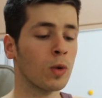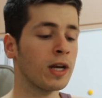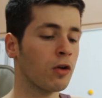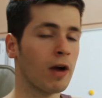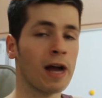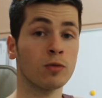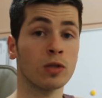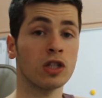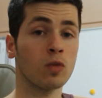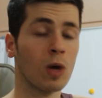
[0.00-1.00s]
twenty grams,
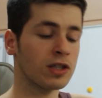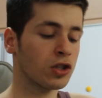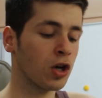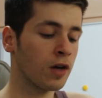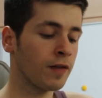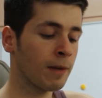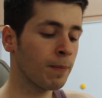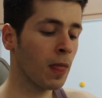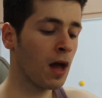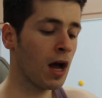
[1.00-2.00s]
which is one serving,
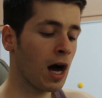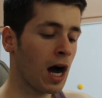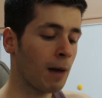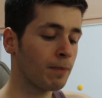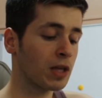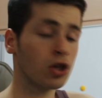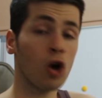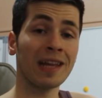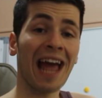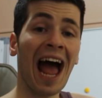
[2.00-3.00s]
um, there's
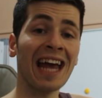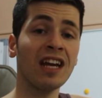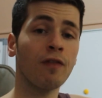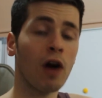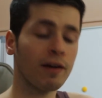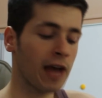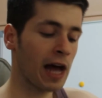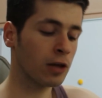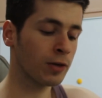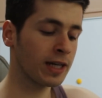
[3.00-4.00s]
only eighty-five
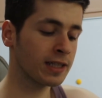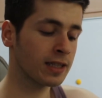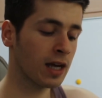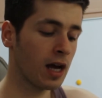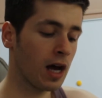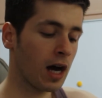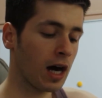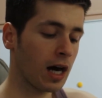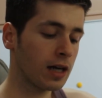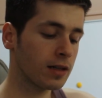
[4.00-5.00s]
calories,
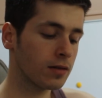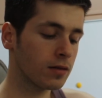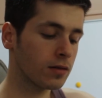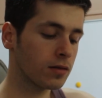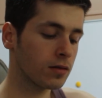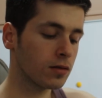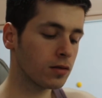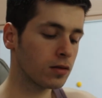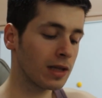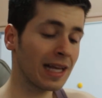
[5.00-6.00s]
uh,
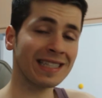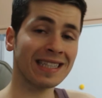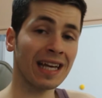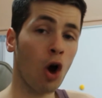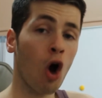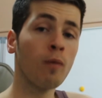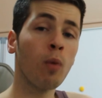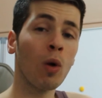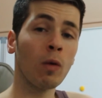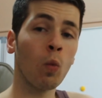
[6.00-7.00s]
less than zero
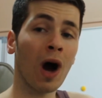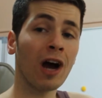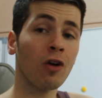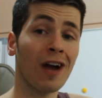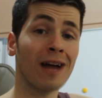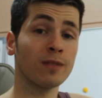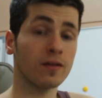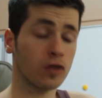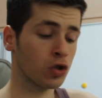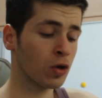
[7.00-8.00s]
point one grams
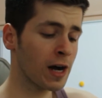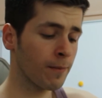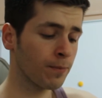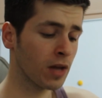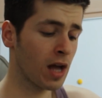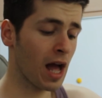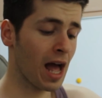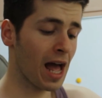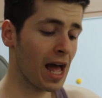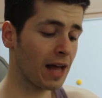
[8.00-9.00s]
of sugar,
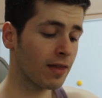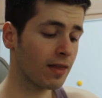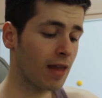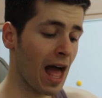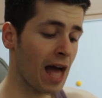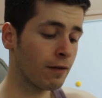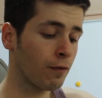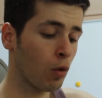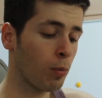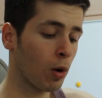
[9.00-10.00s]

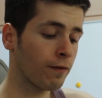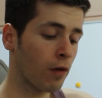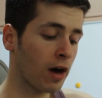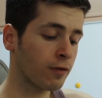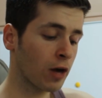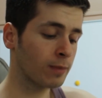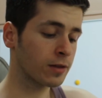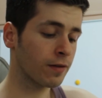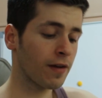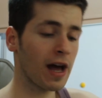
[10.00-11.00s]
and four point five
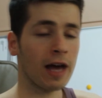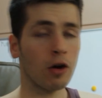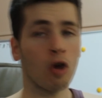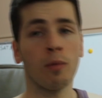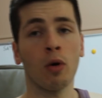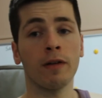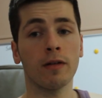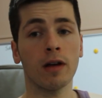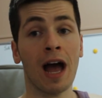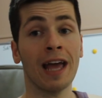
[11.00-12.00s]
grams of fat, and zero point
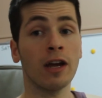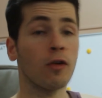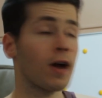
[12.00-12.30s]
eight